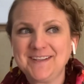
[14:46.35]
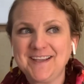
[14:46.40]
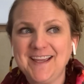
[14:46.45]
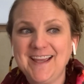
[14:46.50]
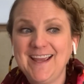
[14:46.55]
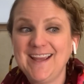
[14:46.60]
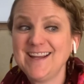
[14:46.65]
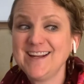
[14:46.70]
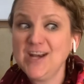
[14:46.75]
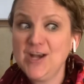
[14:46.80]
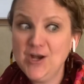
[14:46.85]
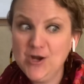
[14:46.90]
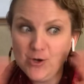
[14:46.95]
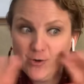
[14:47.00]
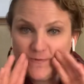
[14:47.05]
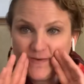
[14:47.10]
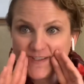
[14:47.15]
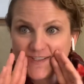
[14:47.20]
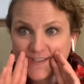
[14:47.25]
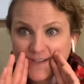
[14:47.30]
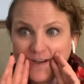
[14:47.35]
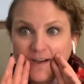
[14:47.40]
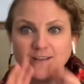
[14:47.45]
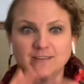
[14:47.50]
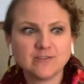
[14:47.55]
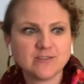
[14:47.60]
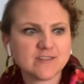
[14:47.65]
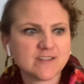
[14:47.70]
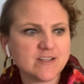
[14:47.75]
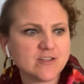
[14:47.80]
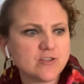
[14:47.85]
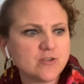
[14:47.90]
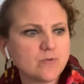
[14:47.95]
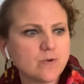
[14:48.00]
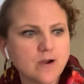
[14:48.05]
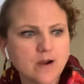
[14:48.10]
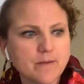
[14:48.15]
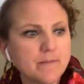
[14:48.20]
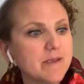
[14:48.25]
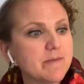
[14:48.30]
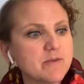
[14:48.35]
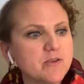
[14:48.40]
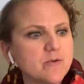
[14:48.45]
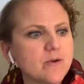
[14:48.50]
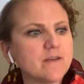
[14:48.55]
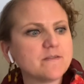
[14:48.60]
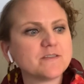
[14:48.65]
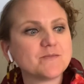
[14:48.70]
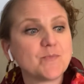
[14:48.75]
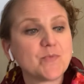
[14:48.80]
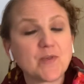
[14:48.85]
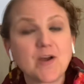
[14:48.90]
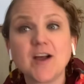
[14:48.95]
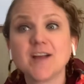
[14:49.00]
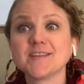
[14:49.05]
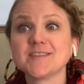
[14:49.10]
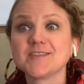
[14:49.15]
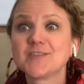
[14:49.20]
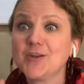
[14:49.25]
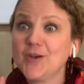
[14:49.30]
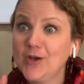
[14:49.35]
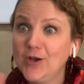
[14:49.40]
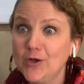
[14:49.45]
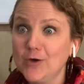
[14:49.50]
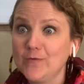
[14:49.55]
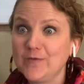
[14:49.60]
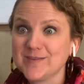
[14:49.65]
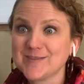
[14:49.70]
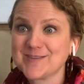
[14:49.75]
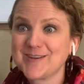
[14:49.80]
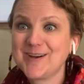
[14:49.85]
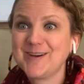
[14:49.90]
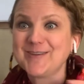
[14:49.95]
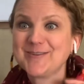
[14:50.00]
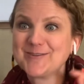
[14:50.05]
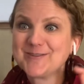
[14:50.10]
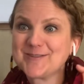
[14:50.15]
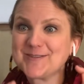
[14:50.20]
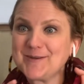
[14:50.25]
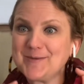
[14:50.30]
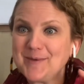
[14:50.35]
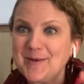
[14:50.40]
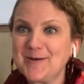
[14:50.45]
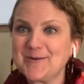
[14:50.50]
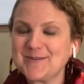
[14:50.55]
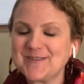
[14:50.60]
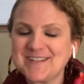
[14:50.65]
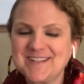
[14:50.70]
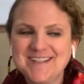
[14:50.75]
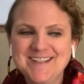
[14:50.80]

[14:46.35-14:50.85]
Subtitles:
Okay, Nova scholars that you are, maybe you have some thoughts, Nova scholars, about